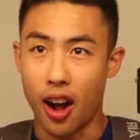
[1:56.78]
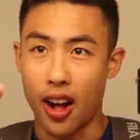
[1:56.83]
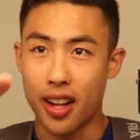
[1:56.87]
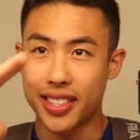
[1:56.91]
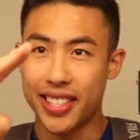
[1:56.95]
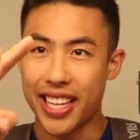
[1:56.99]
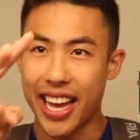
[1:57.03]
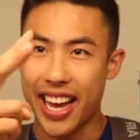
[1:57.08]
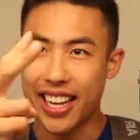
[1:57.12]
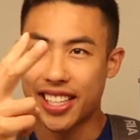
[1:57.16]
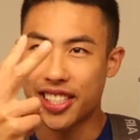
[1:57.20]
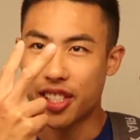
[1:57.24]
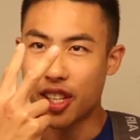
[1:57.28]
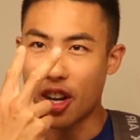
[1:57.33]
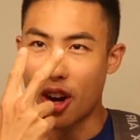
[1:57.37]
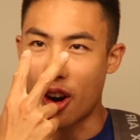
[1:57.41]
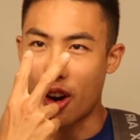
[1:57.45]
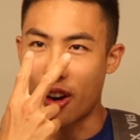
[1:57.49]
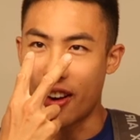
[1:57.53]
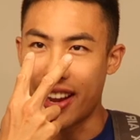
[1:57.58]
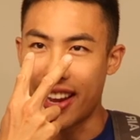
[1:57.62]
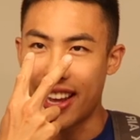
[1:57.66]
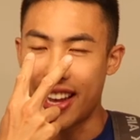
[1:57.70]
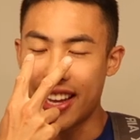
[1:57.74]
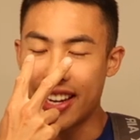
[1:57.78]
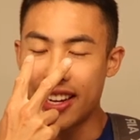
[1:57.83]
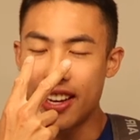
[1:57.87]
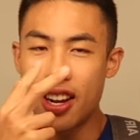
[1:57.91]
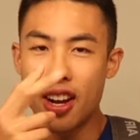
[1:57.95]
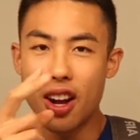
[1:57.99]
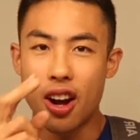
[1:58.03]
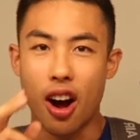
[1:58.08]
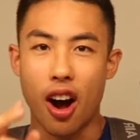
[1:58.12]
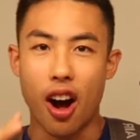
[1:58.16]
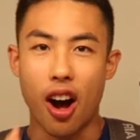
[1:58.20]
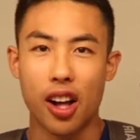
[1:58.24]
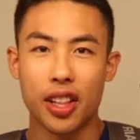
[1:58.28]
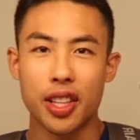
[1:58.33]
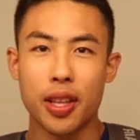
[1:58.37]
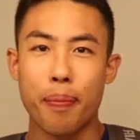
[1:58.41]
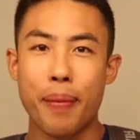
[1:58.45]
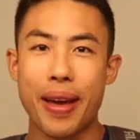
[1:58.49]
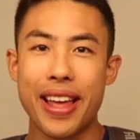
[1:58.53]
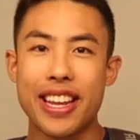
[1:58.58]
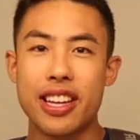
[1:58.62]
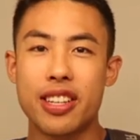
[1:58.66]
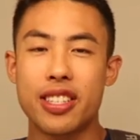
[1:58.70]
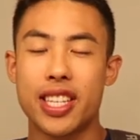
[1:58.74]
Contacts are in. On the
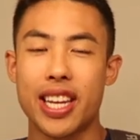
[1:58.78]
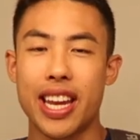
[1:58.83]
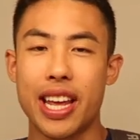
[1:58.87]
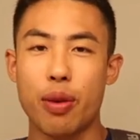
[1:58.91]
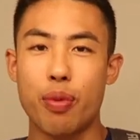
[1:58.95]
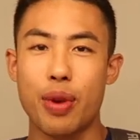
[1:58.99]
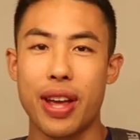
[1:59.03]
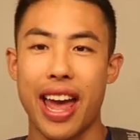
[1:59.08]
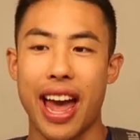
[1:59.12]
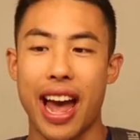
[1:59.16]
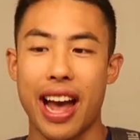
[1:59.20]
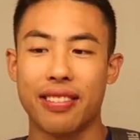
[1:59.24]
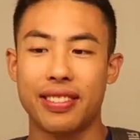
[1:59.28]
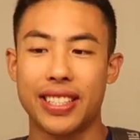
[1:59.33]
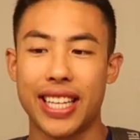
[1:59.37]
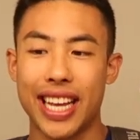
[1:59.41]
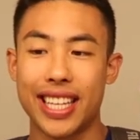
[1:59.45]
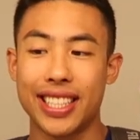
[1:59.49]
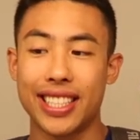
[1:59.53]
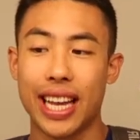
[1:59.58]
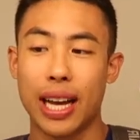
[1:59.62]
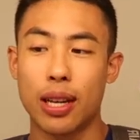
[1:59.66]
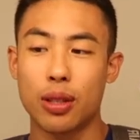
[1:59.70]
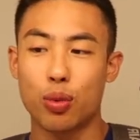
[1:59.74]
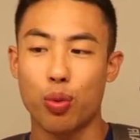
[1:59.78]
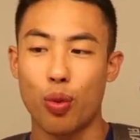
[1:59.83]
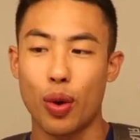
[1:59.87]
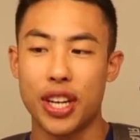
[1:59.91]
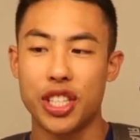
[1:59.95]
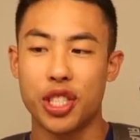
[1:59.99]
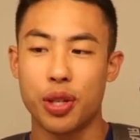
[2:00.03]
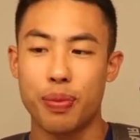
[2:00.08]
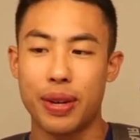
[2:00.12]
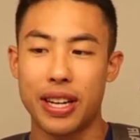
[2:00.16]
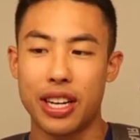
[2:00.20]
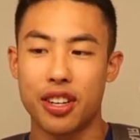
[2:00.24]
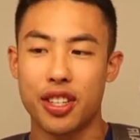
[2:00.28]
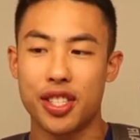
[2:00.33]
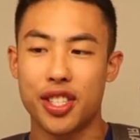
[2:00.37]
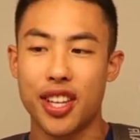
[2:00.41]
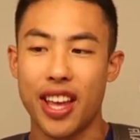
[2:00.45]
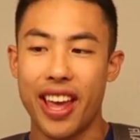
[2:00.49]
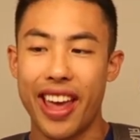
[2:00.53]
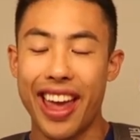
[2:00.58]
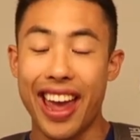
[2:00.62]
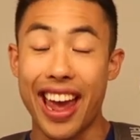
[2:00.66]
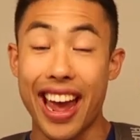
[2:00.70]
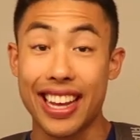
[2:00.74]
menu today, we have 10 times 100
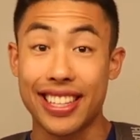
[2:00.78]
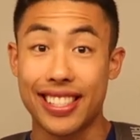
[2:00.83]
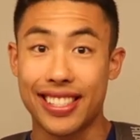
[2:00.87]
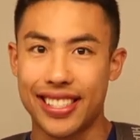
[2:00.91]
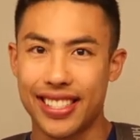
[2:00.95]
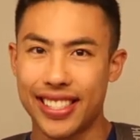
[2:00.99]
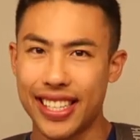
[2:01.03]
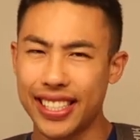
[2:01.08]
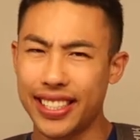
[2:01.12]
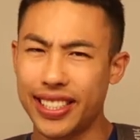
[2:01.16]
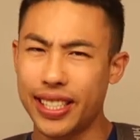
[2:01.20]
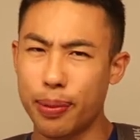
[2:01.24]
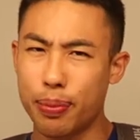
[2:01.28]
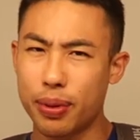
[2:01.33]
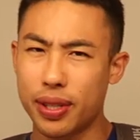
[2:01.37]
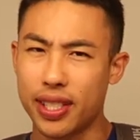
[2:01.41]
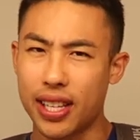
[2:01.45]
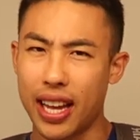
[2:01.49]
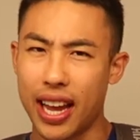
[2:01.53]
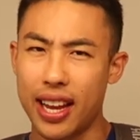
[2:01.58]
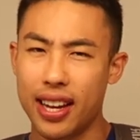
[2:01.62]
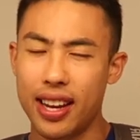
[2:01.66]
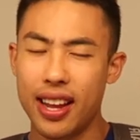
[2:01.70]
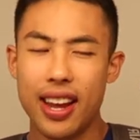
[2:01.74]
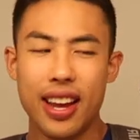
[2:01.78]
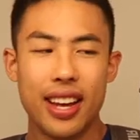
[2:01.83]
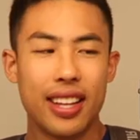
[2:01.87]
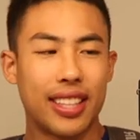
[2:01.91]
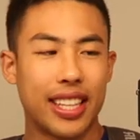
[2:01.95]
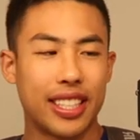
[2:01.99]
meters at 60%.